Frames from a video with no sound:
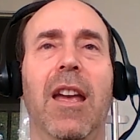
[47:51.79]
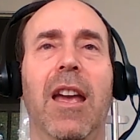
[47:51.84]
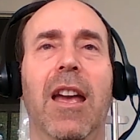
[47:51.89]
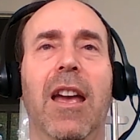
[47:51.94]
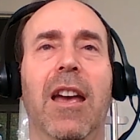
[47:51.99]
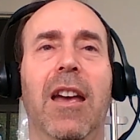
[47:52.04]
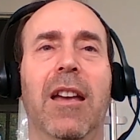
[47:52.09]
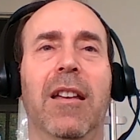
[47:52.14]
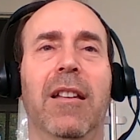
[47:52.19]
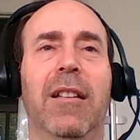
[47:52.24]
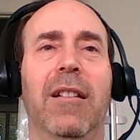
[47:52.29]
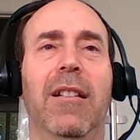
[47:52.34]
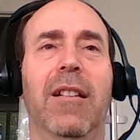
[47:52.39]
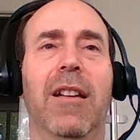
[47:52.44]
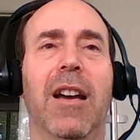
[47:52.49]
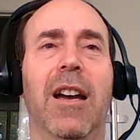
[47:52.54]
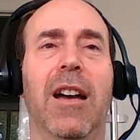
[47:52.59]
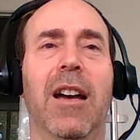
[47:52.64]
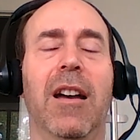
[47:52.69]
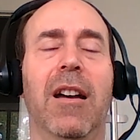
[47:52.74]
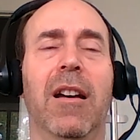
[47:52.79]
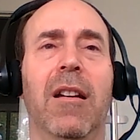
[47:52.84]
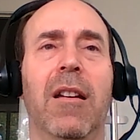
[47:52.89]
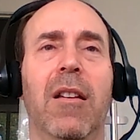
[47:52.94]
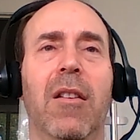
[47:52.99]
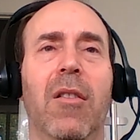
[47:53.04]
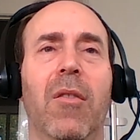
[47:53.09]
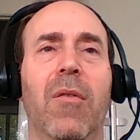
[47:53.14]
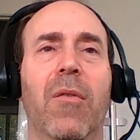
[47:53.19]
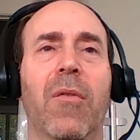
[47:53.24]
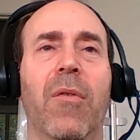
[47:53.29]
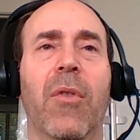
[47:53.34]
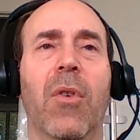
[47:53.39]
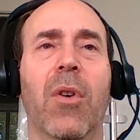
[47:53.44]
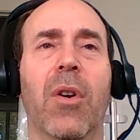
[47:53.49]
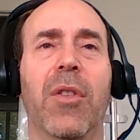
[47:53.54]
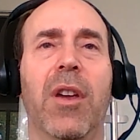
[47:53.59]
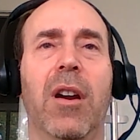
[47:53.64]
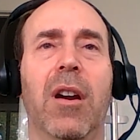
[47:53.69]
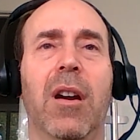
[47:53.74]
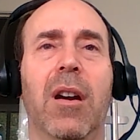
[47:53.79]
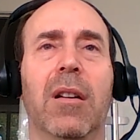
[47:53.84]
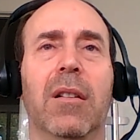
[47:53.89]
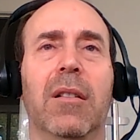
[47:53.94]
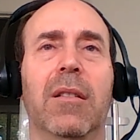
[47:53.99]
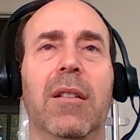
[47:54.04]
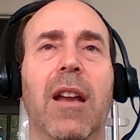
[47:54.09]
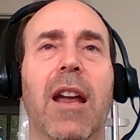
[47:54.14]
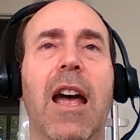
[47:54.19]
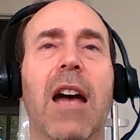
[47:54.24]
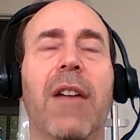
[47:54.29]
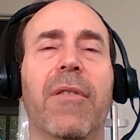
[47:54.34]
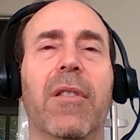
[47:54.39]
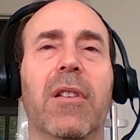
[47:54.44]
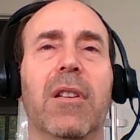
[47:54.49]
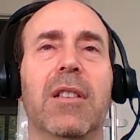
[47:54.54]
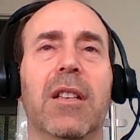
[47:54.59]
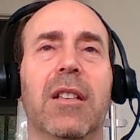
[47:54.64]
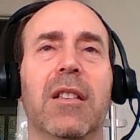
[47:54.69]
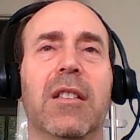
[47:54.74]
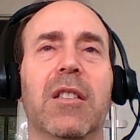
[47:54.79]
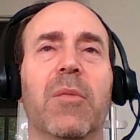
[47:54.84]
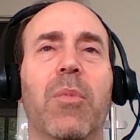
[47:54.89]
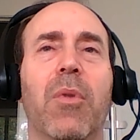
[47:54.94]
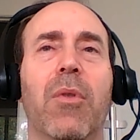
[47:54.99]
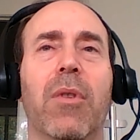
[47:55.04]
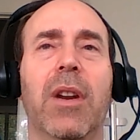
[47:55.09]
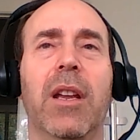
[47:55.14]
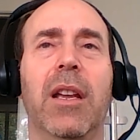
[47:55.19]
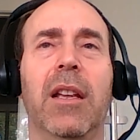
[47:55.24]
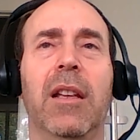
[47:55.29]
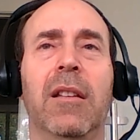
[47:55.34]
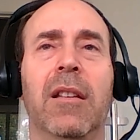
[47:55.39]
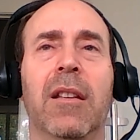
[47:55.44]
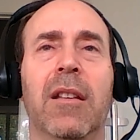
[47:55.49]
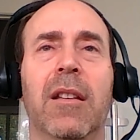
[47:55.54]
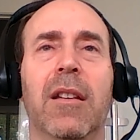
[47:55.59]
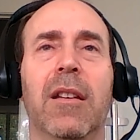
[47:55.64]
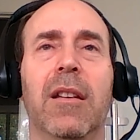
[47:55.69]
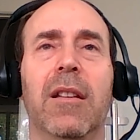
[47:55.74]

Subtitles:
and for their efforts in supporting